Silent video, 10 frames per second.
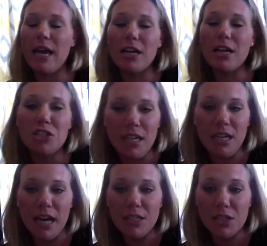
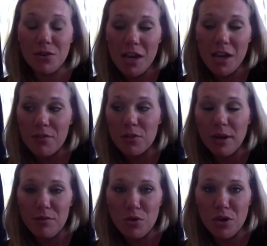actually don't have the
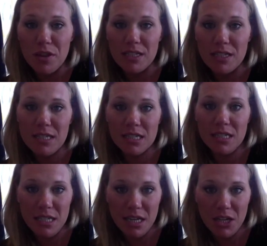red anymore. That's
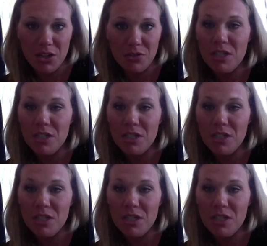discontinued.